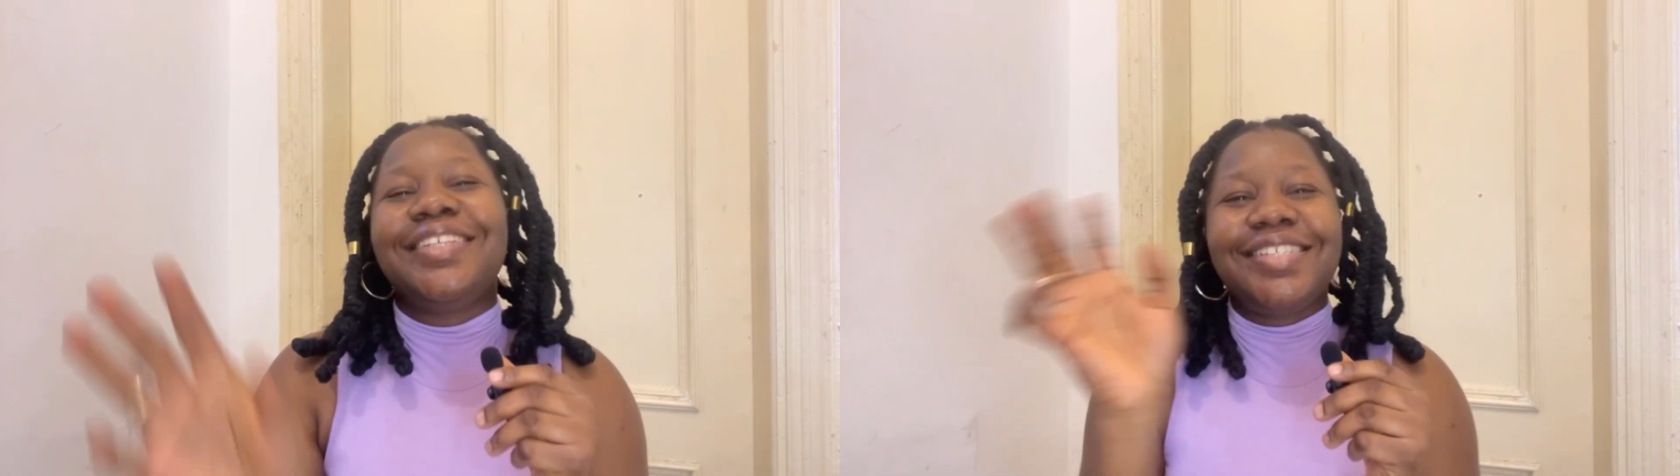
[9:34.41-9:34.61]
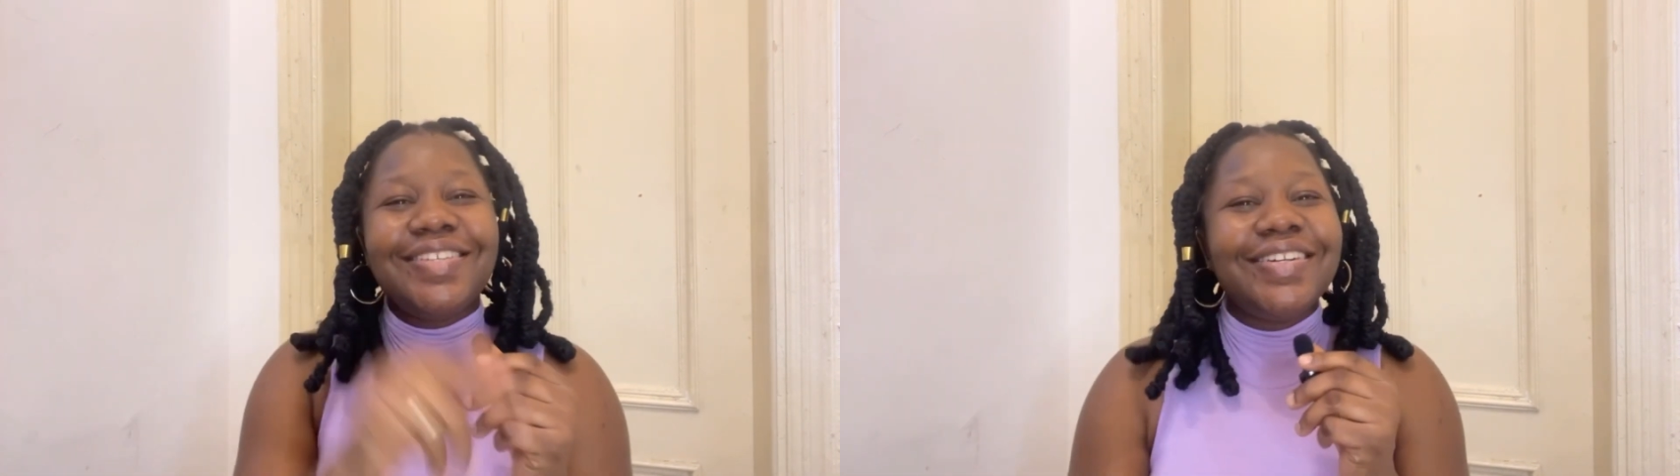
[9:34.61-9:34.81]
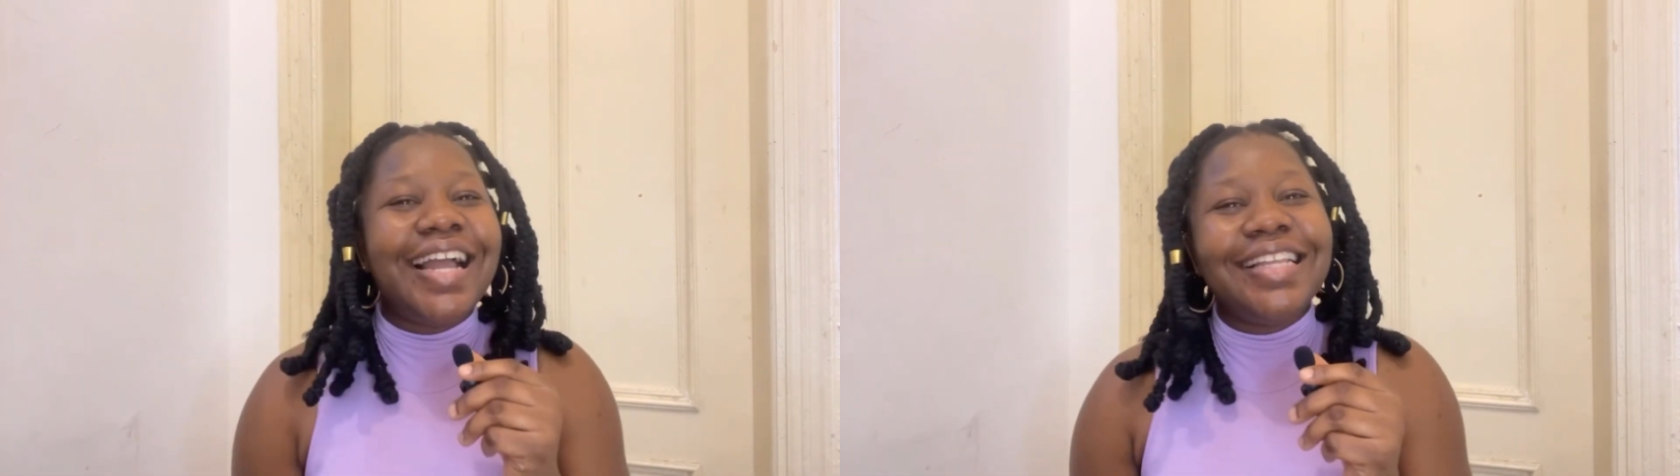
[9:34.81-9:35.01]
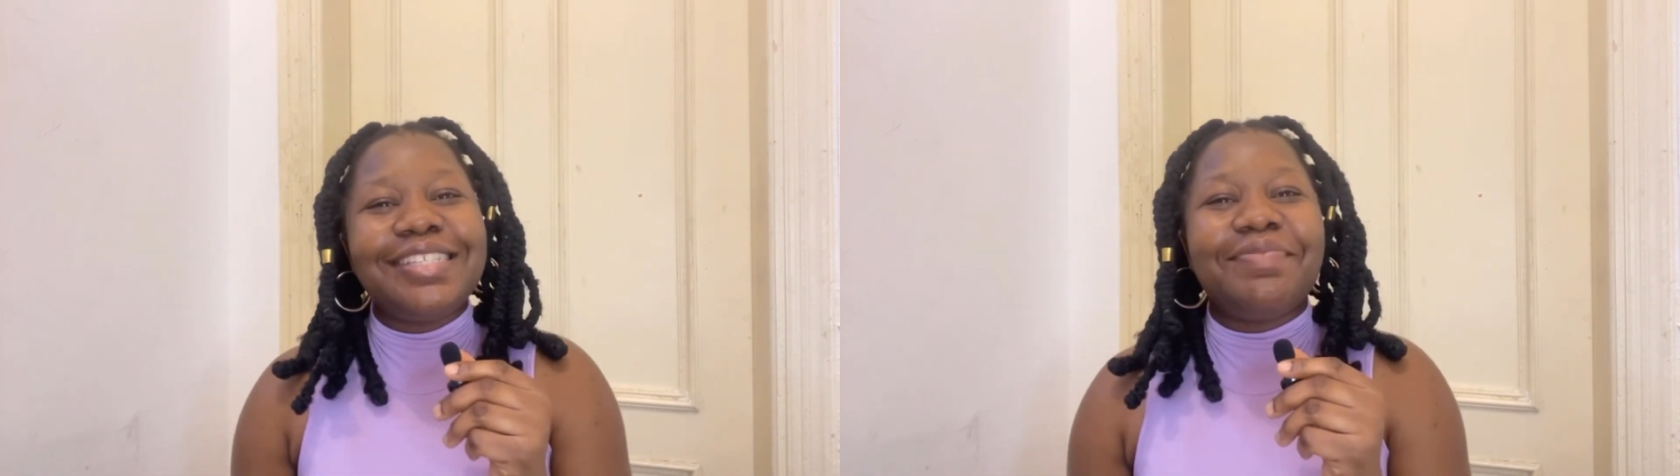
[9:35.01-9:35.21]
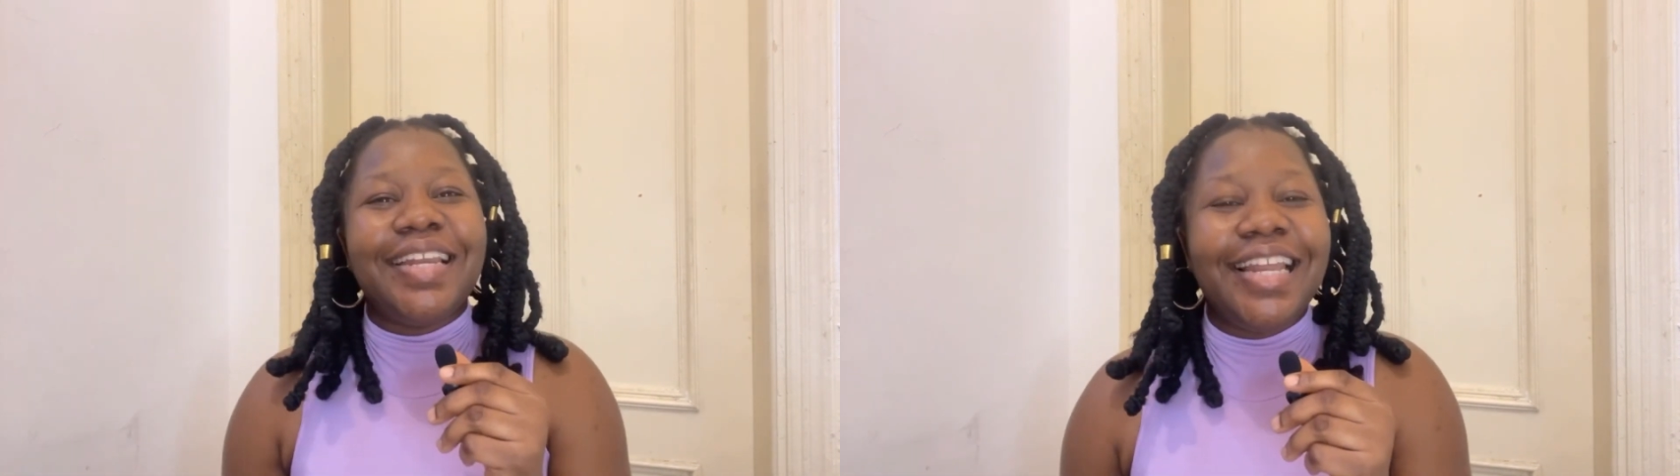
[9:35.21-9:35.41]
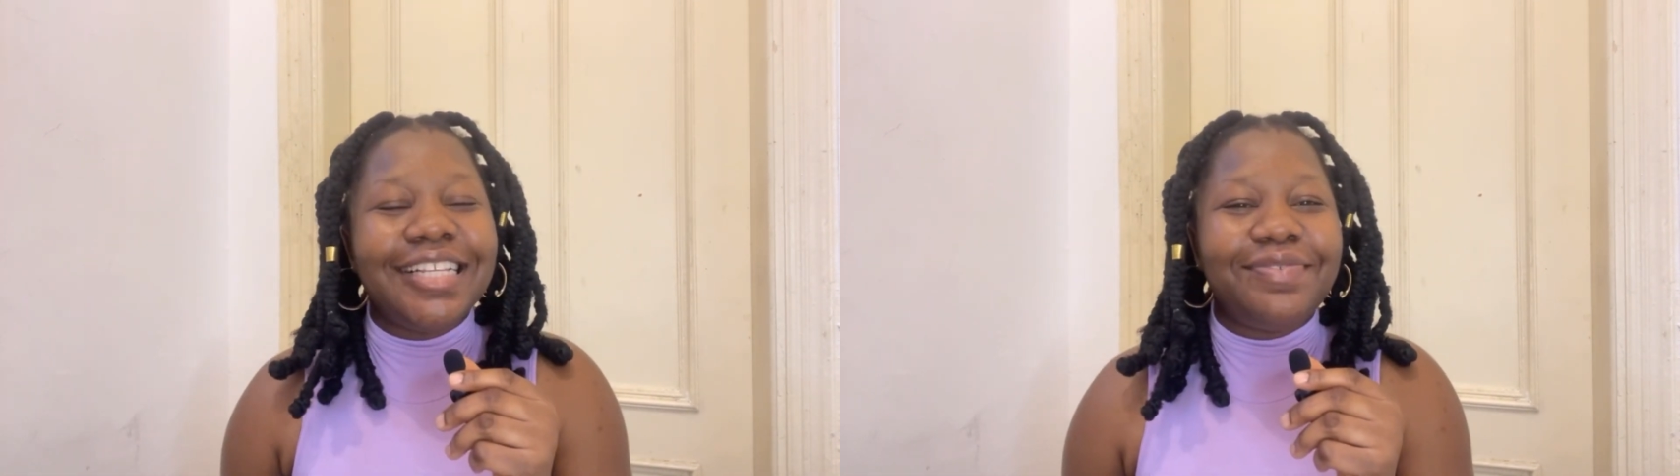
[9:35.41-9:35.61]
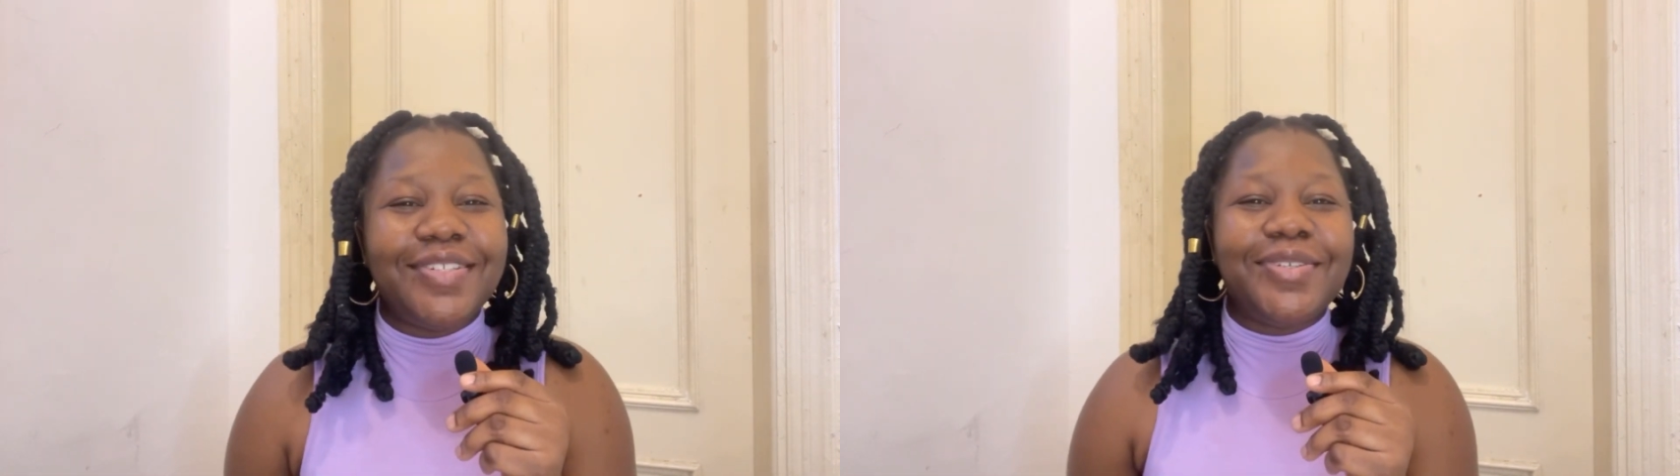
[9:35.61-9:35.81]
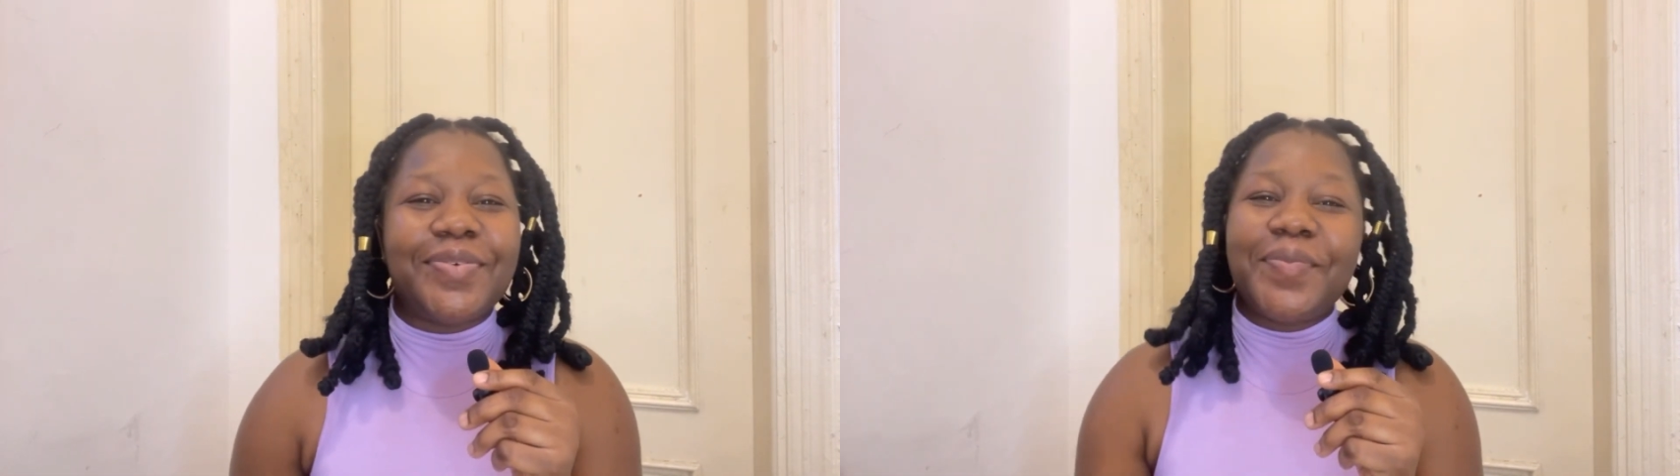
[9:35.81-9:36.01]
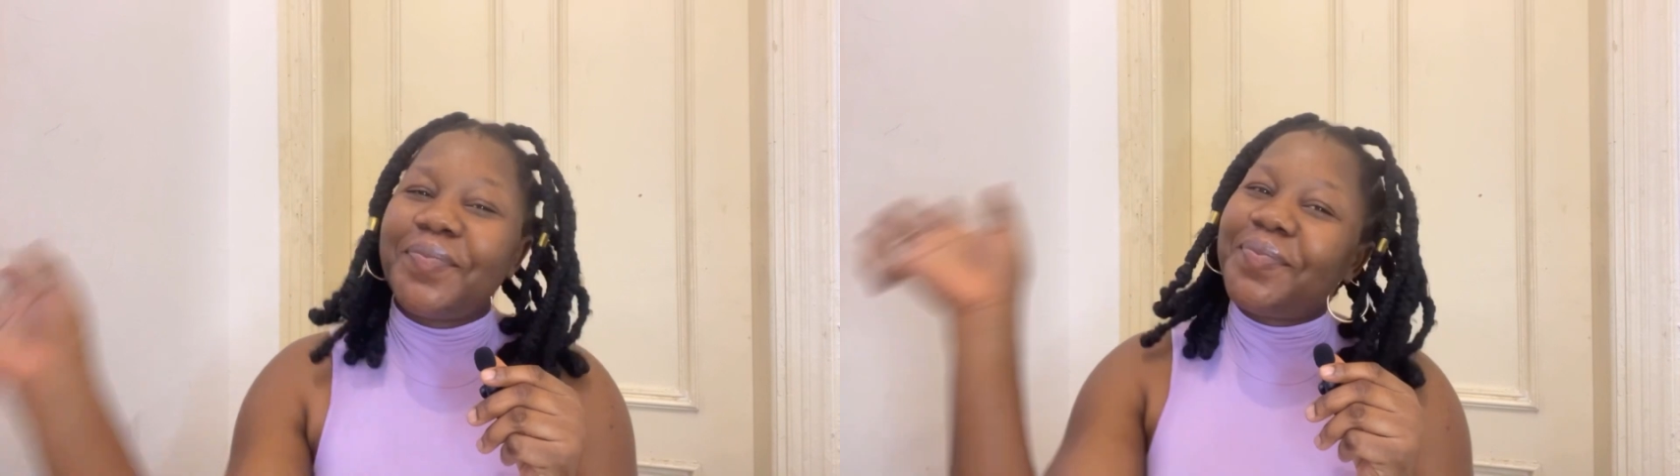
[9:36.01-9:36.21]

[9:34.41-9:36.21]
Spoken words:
See you guys in my next video.